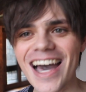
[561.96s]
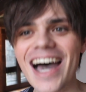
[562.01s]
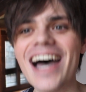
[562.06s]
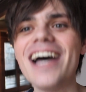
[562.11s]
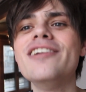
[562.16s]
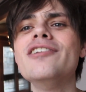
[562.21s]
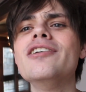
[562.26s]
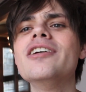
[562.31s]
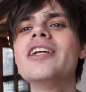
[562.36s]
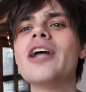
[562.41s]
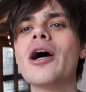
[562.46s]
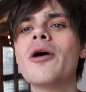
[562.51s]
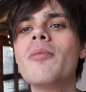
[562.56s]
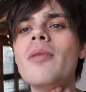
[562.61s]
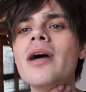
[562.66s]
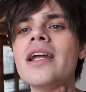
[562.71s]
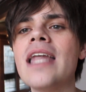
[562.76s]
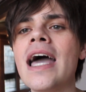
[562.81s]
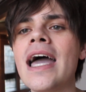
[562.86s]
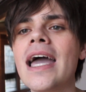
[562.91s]
and you know,
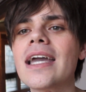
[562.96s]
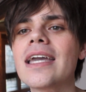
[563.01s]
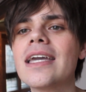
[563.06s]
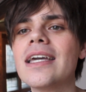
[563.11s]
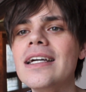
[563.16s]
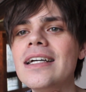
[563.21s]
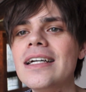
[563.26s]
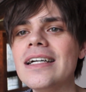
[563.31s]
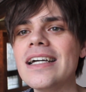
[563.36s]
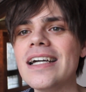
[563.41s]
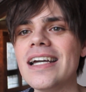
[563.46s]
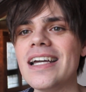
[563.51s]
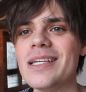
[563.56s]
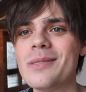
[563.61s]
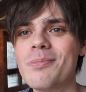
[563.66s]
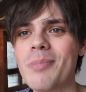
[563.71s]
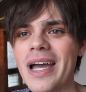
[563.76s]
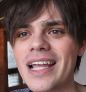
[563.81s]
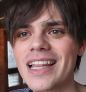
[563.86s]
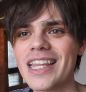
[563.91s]
my neck
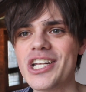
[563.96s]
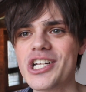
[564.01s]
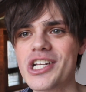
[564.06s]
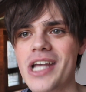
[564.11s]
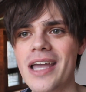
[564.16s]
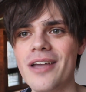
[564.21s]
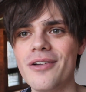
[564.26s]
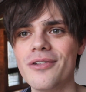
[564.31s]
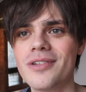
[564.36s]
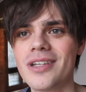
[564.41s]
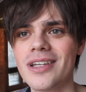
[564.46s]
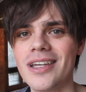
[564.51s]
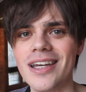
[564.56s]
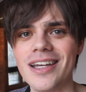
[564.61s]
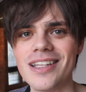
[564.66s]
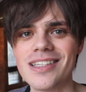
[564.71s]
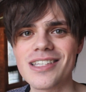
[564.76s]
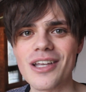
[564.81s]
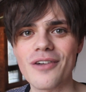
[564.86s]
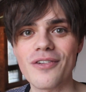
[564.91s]
is badly shaved
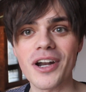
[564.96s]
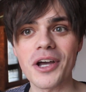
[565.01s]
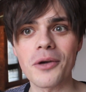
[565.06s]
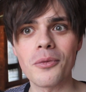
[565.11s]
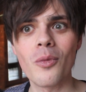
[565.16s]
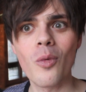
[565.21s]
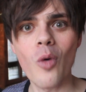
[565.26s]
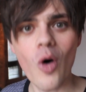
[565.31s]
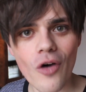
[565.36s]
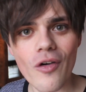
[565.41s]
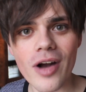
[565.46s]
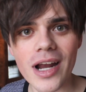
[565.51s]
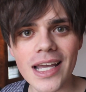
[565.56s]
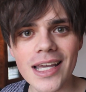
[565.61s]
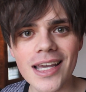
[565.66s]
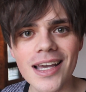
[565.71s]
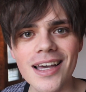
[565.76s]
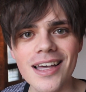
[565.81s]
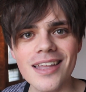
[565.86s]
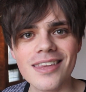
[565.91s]
and stuff, and I
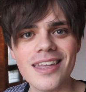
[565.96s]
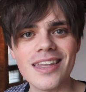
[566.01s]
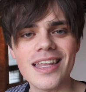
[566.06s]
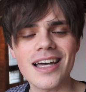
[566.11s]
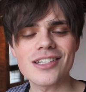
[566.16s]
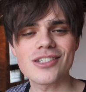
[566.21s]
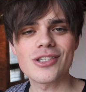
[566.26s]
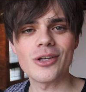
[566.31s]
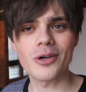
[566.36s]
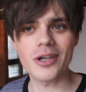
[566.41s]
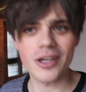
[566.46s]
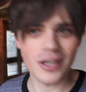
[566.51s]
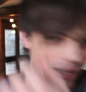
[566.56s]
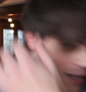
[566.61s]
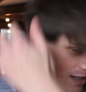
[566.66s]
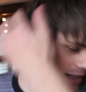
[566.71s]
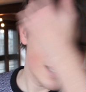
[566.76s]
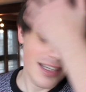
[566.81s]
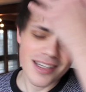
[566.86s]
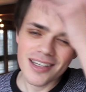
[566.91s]
worry that that's not
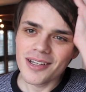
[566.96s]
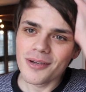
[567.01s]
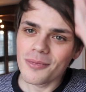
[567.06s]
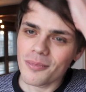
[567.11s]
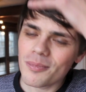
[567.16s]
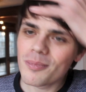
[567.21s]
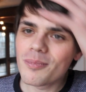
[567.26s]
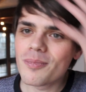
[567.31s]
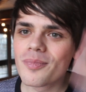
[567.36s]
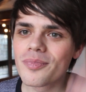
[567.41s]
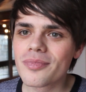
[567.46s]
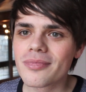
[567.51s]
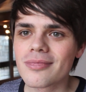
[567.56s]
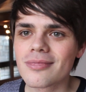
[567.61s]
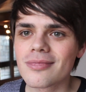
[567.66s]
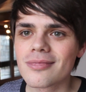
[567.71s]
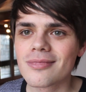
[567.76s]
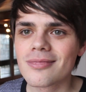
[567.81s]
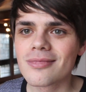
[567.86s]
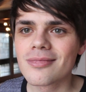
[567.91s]
gonna.
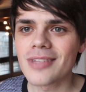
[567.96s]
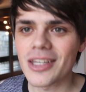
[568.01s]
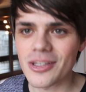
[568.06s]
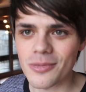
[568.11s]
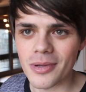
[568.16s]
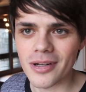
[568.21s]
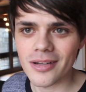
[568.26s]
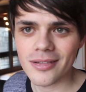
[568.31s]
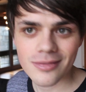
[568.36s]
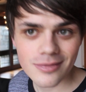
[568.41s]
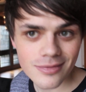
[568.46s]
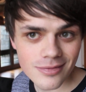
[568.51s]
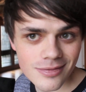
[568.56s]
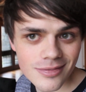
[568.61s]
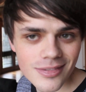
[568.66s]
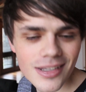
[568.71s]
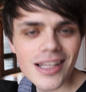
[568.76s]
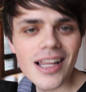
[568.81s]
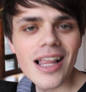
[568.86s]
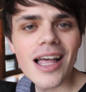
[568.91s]
That's better.
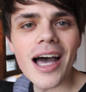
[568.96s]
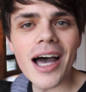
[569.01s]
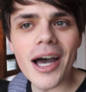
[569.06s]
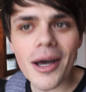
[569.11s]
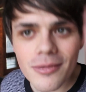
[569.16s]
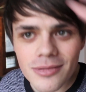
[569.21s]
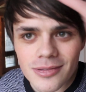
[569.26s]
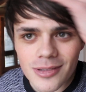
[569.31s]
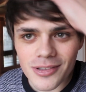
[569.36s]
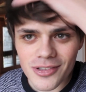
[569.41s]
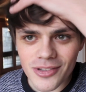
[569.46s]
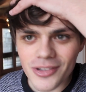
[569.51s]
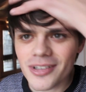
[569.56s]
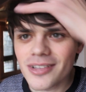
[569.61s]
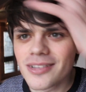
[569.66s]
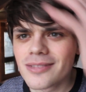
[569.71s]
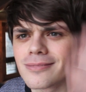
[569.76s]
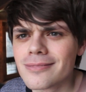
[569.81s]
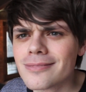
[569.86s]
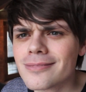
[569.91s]
No, it's not.
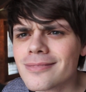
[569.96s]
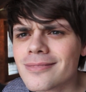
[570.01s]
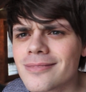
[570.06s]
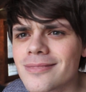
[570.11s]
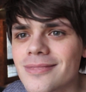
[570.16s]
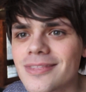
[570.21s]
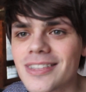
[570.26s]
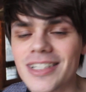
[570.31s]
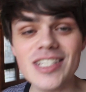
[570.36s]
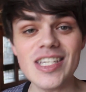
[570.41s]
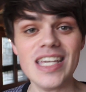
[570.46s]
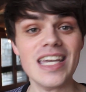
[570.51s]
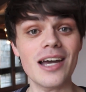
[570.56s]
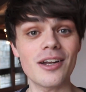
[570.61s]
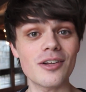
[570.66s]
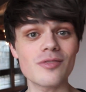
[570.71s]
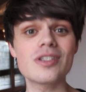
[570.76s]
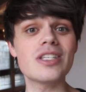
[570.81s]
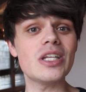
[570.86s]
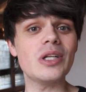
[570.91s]
You see,
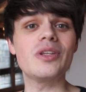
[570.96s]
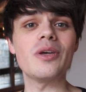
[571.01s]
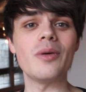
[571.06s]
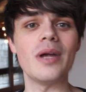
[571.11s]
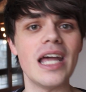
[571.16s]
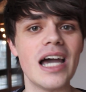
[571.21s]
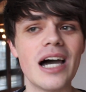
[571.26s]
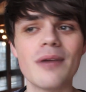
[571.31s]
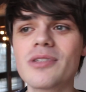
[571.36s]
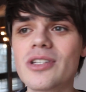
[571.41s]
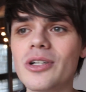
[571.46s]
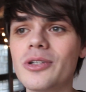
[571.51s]
and I'm still doing it.